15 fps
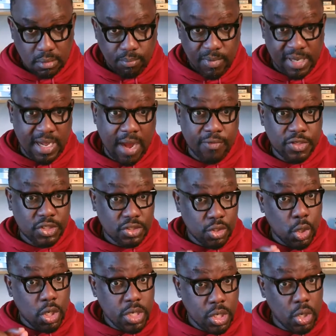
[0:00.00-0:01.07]
But there is
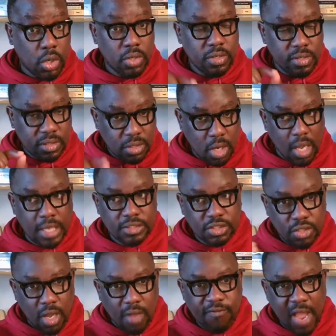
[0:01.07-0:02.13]
no known cause
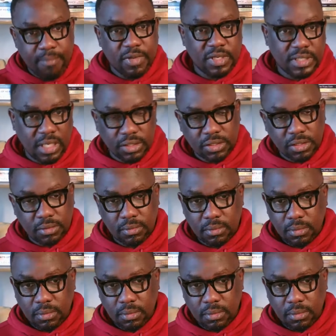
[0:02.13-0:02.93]
of hypertension.